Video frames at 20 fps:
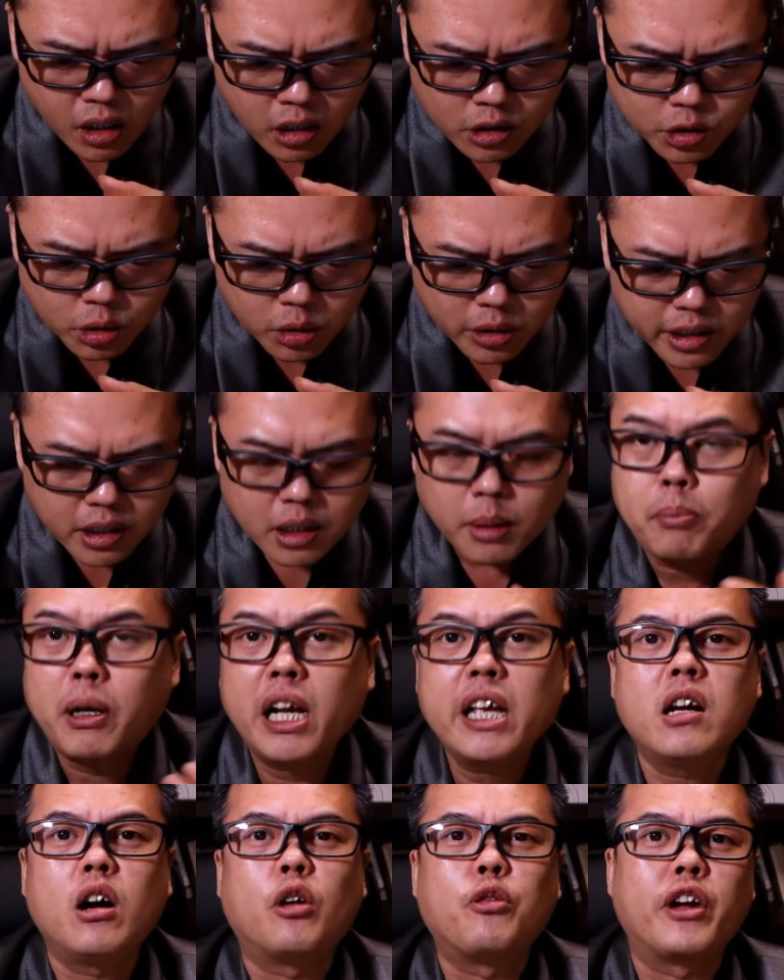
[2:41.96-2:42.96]
So in a
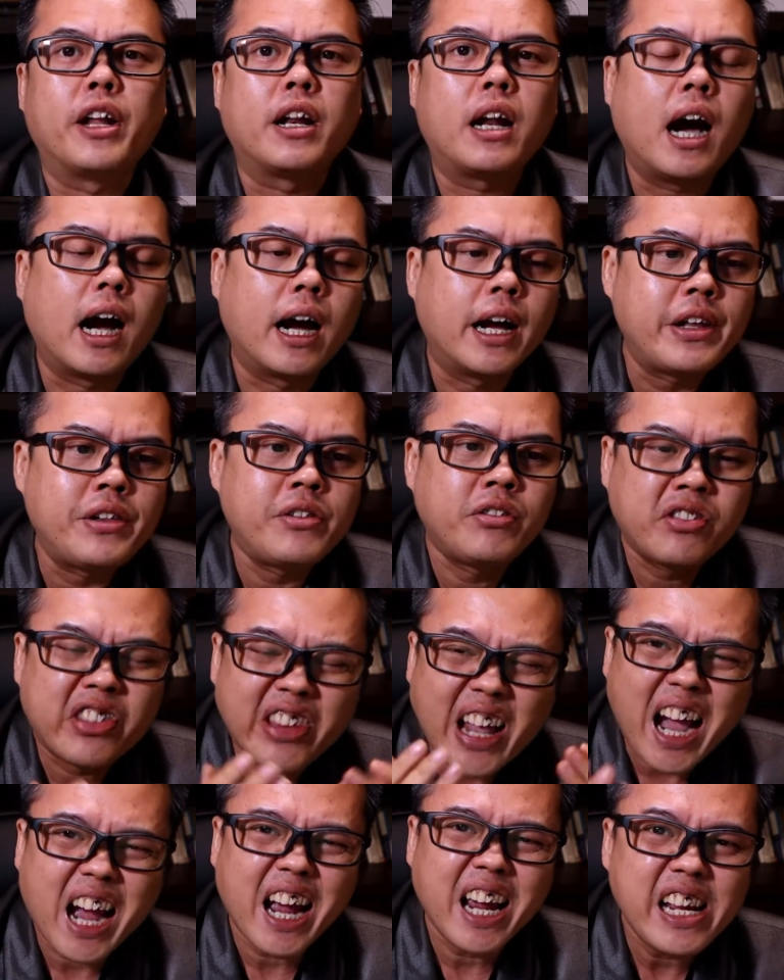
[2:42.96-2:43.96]
blink of an eye,
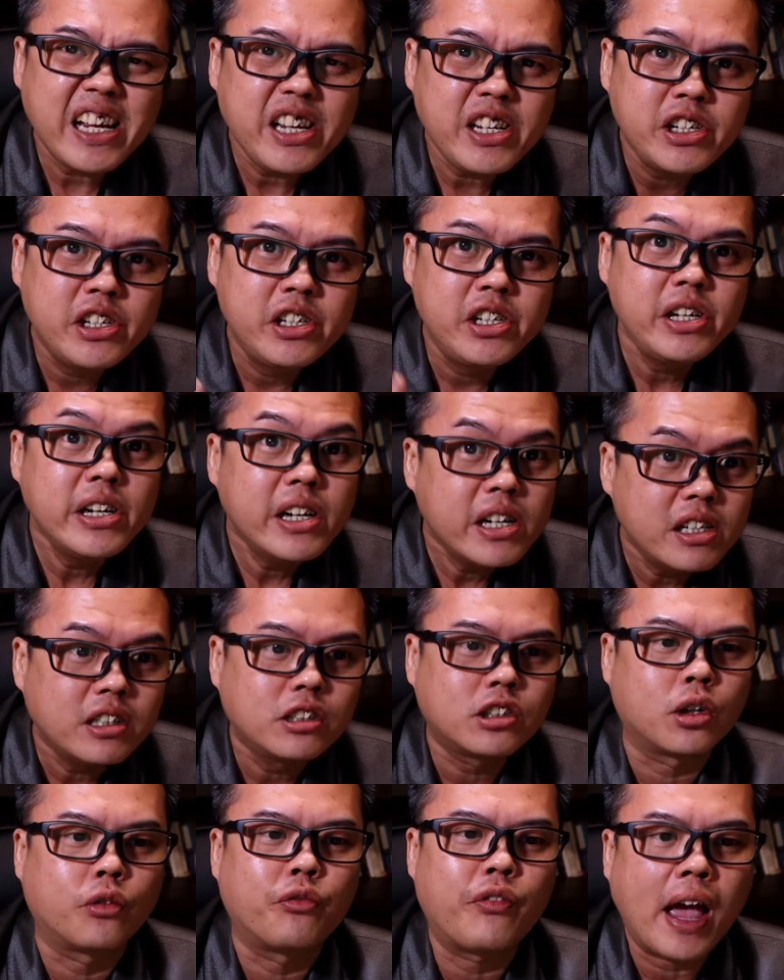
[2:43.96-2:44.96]
9
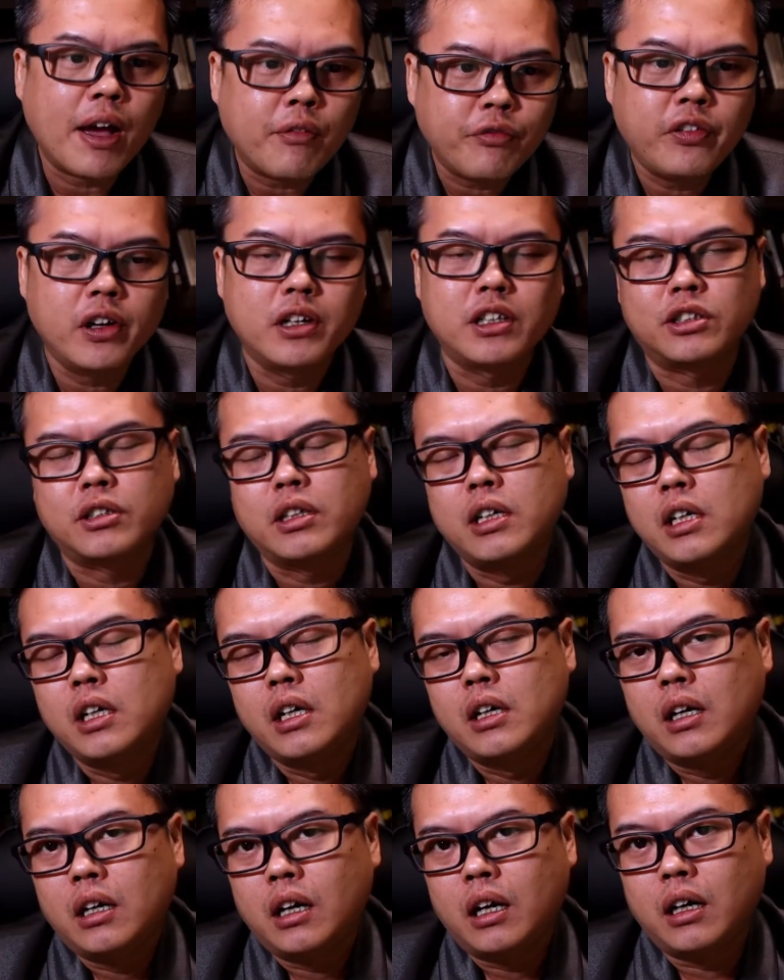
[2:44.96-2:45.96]
years of efforts
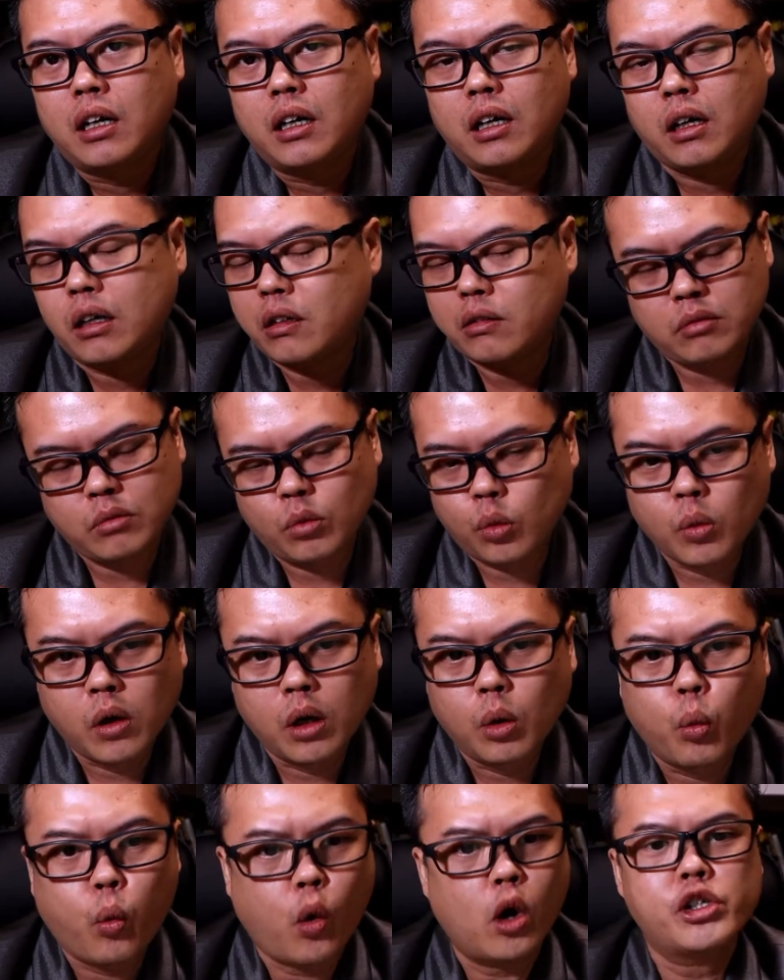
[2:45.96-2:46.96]
were
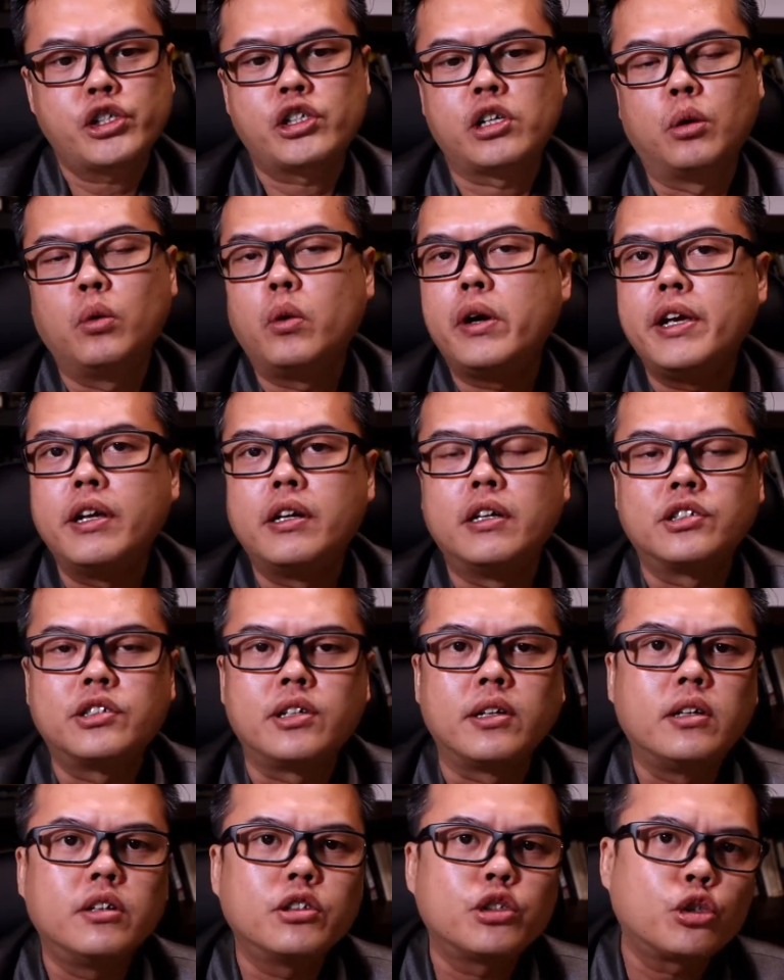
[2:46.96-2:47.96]
washed away in a
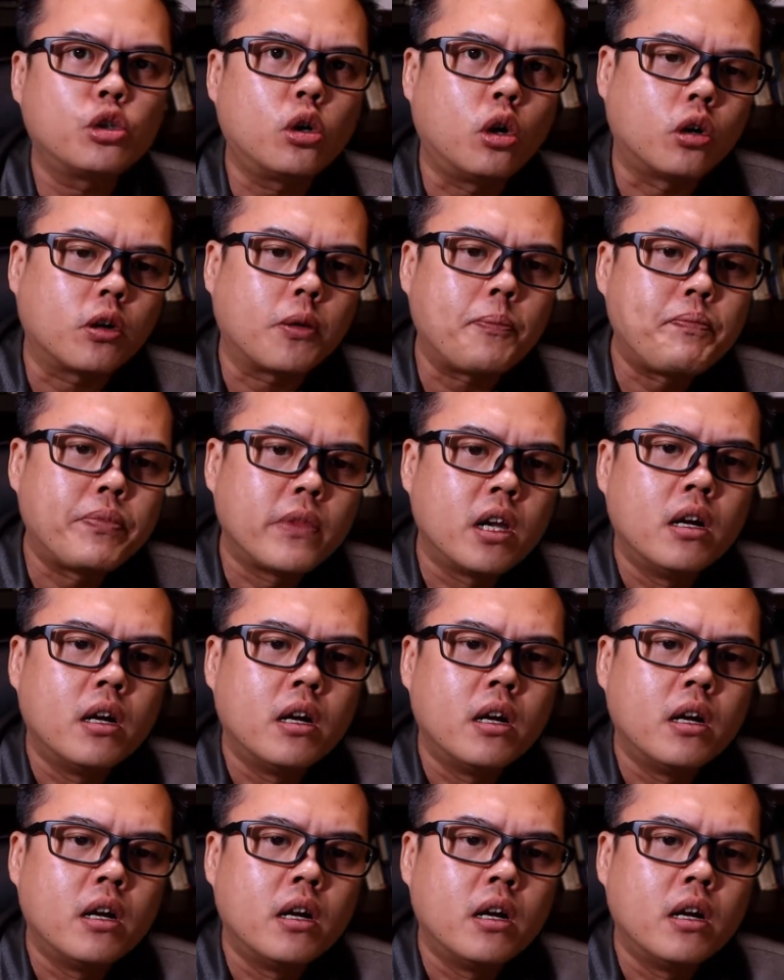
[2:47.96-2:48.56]
single stroke.